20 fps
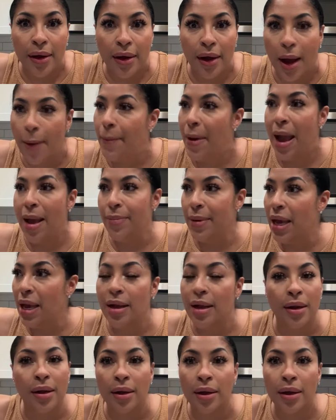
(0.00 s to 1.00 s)
Cause
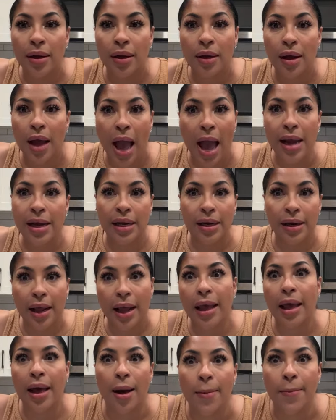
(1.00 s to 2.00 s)
baby, I need her
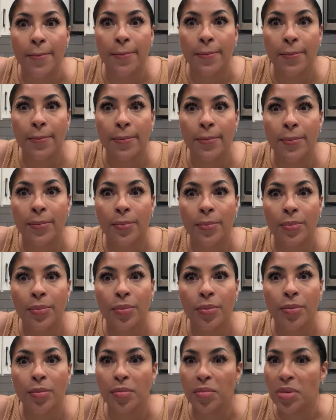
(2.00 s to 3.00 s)
help.
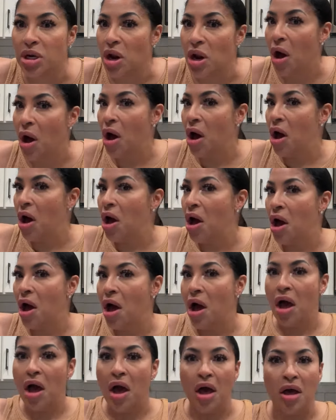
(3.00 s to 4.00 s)
But
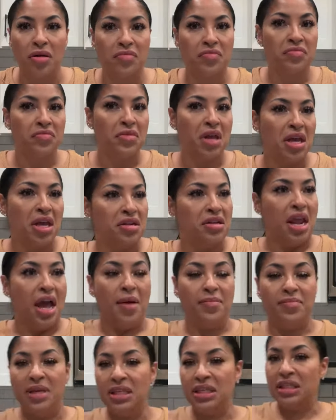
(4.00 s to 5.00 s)
nah,
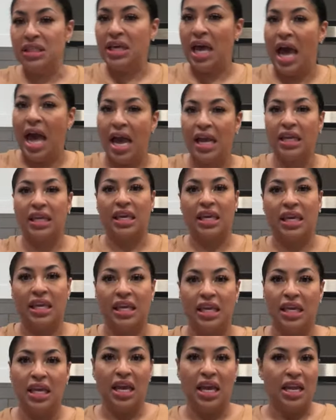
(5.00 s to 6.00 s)
not Miss
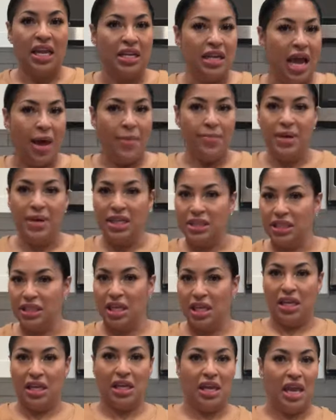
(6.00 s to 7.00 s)
Cocky, not Miss
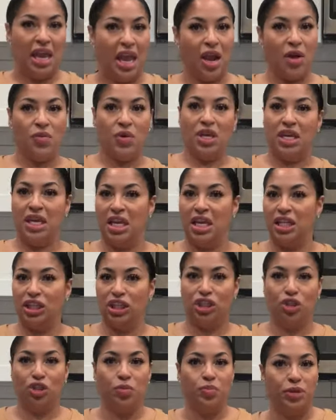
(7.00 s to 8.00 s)
uh, Arrogant
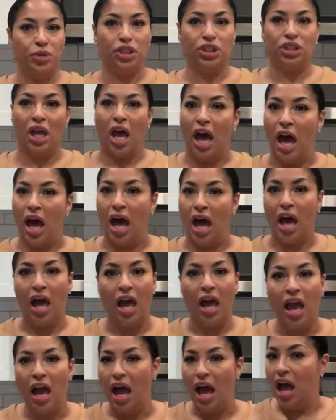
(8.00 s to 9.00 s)
Superstar.
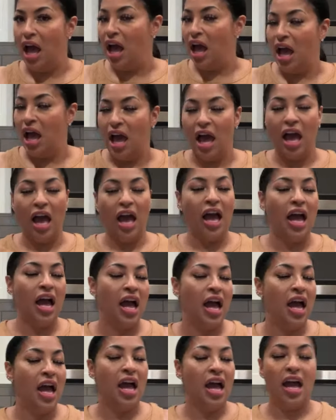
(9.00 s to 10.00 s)

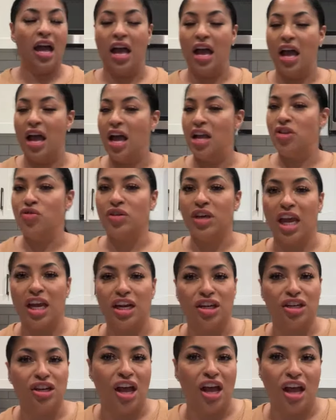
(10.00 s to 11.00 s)
Uh-uh, uh-uh, you
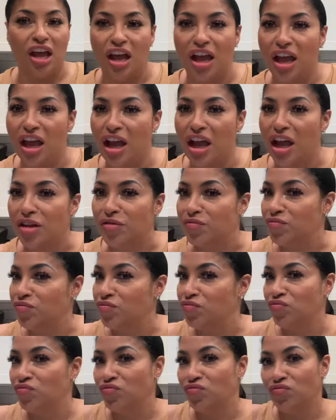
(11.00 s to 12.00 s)
can't, uh-uh,
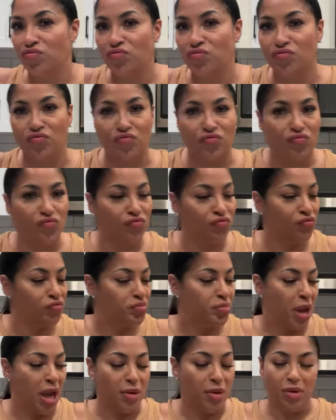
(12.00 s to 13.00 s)
uh uh,
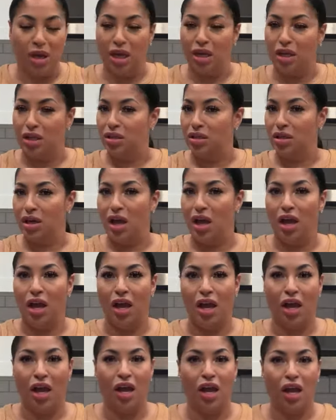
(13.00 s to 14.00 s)
baby,
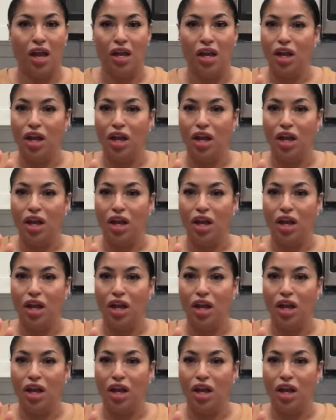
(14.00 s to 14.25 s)
uh-uh.